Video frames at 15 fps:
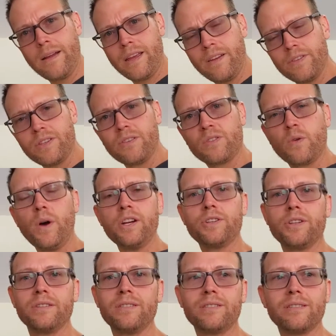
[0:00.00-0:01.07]
give us those
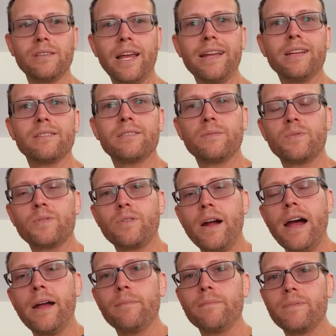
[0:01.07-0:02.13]
questions, like and
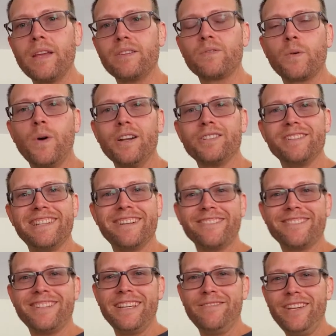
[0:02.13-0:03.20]
subscribe. Thanks for watching
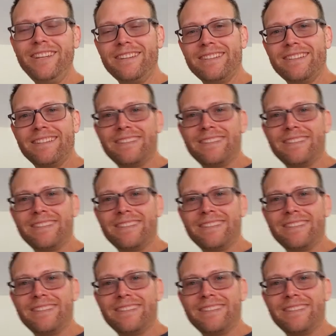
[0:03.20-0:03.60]
Diggers TV.